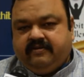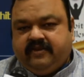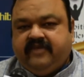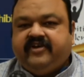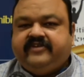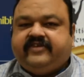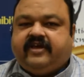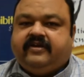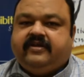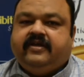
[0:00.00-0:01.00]
events
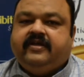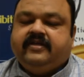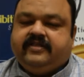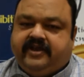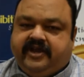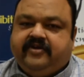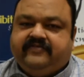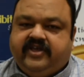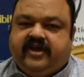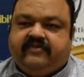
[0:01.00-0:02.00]
are the need
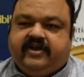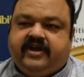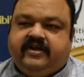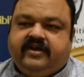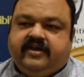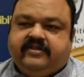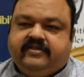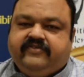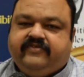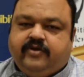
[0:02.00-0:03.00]
of the hour and uh,
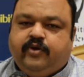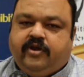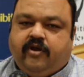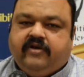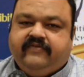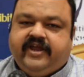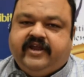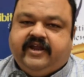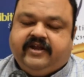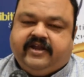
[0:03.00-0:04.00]
this will go a long way
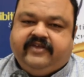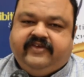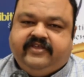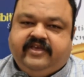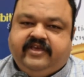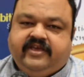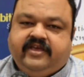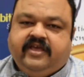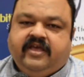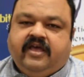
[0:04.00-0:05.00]
in encouraging
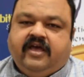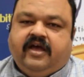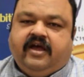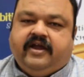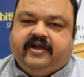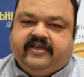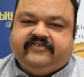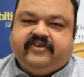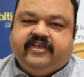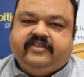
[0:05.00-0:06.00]
the uh,
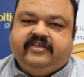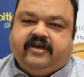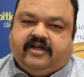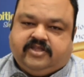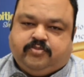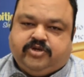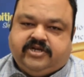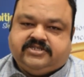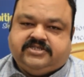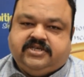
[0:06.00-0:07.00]
industry, the
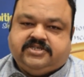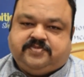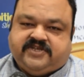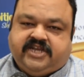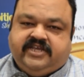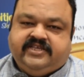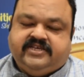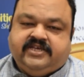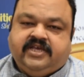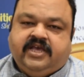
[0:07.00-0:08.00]
entrepreneurs, especially
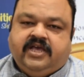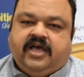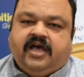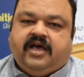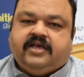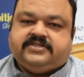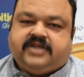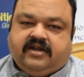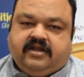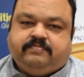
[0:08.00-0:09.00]
the uh,
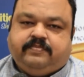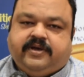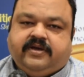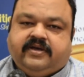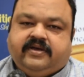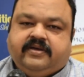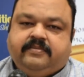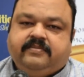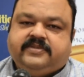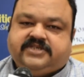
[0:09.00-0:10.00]
startup
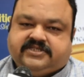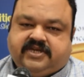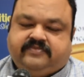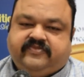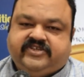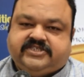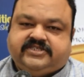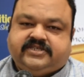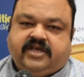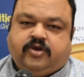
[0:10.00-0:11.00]
uh, system which
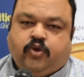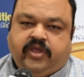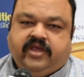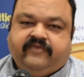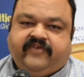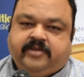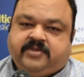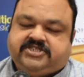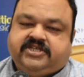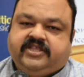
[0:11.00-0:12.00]
is uh, growing very
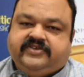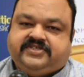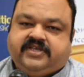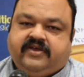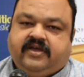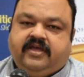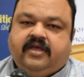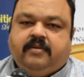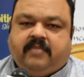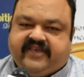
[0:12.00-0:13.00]
much in this uh,
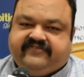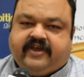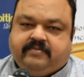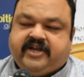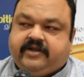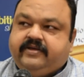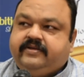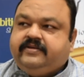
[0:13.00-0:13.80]
MICE segment.